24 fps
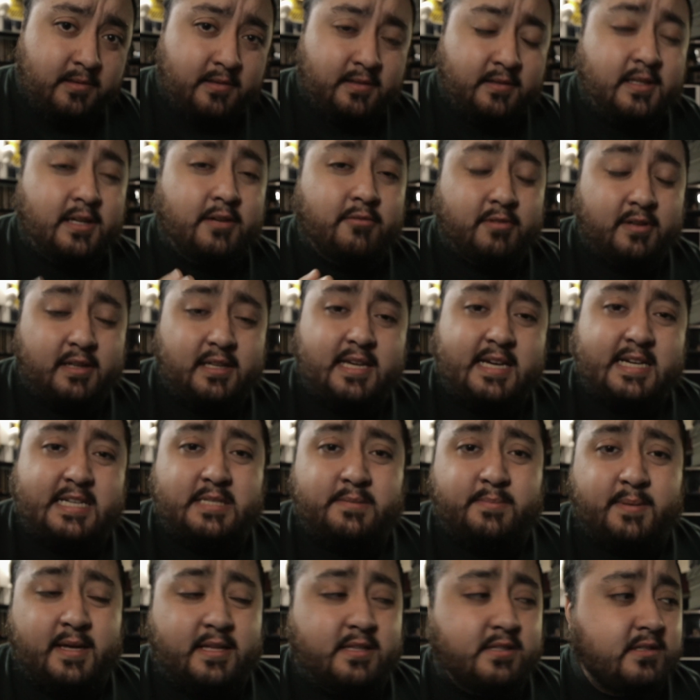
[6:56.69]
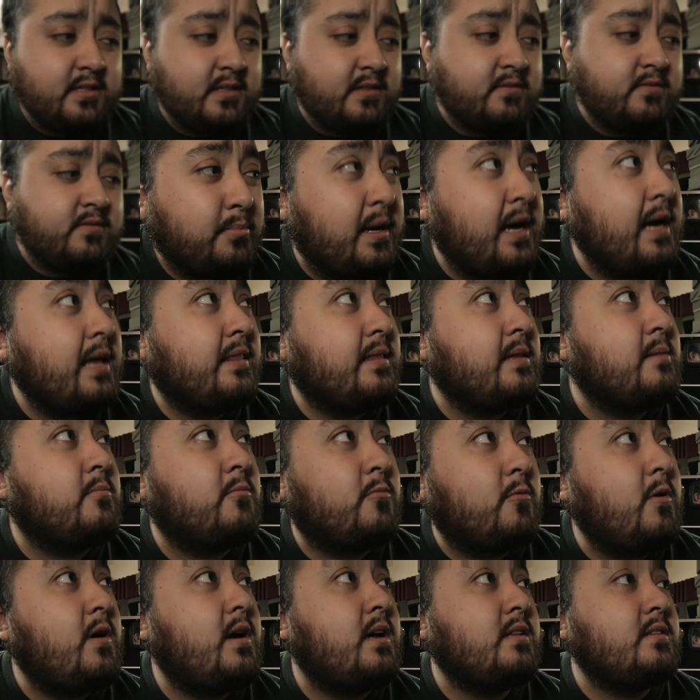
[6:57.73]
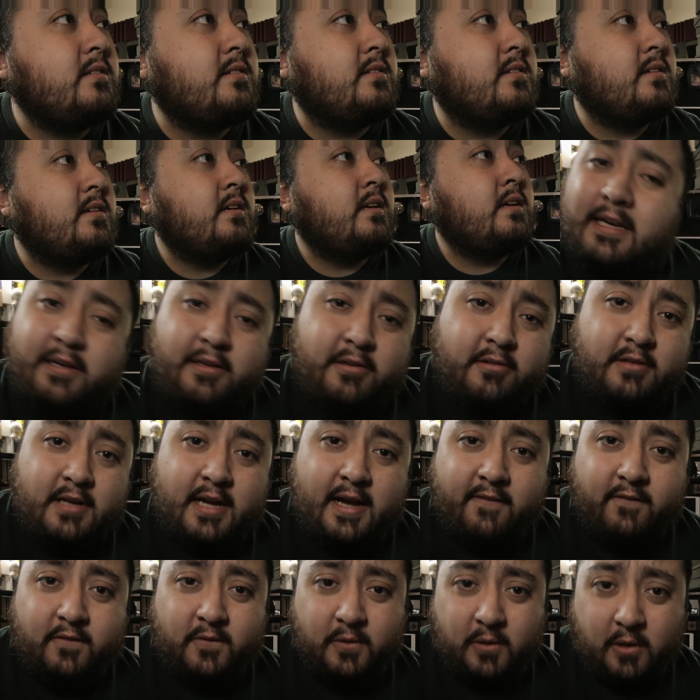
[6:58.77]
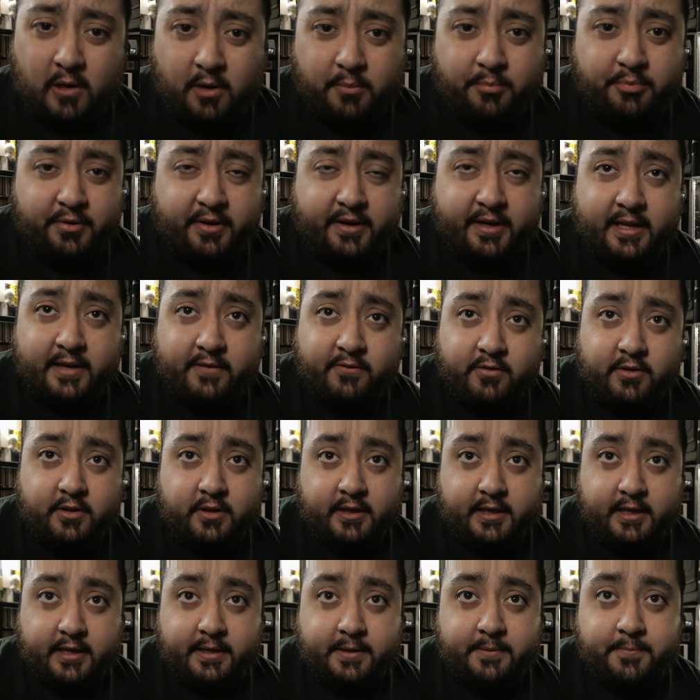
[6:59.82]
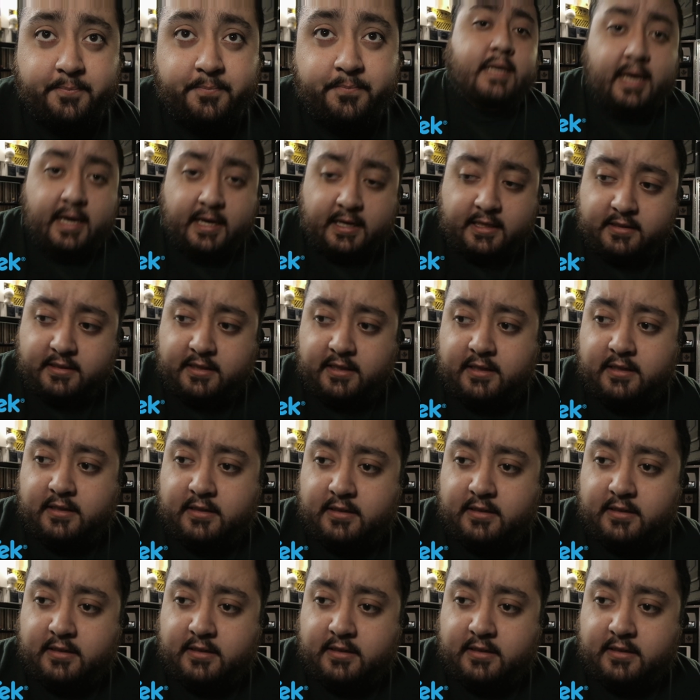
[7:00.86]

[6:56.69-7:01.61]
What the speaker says: They're really expensive. Buy them once and you don't have to upgrade ever again. K-Tech